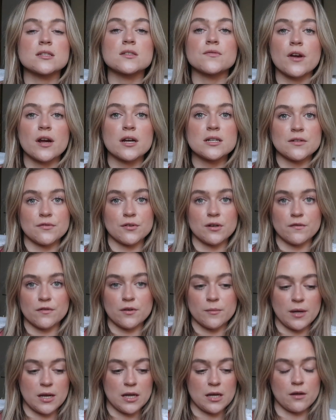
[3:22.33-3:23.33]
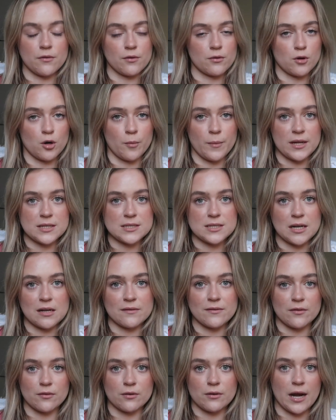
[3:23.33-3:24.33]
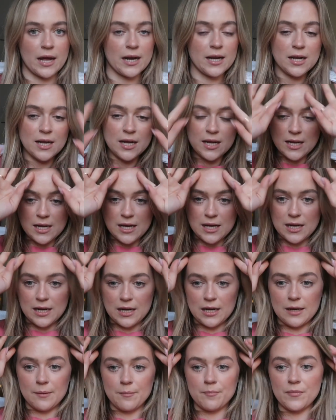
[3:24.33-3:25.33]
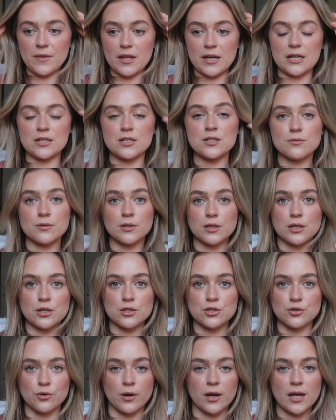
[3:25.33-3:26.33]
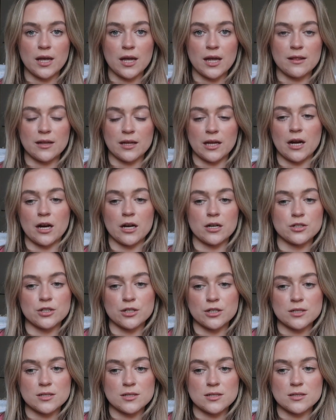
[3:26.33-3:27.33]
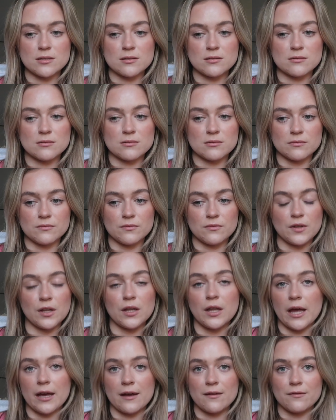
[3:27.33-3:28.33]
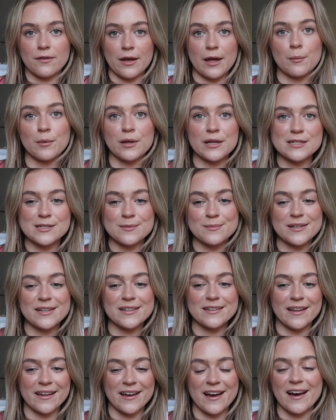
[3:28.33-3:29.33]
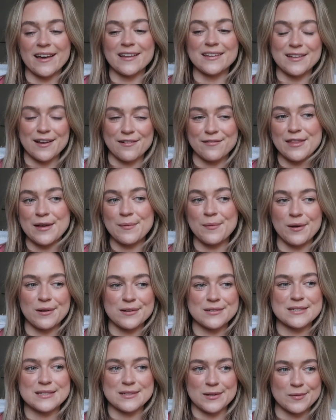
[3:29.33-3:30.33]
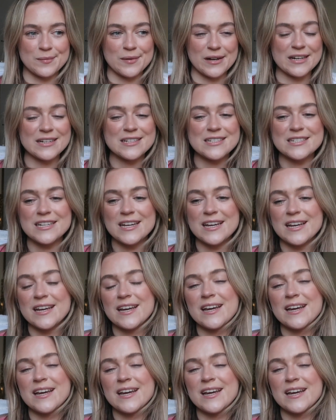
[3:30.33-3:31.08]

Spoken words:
It's very different from any other romance that I've ever read, and I just really enjoy it, and the characters feel like family to me. Like, I love them all so much.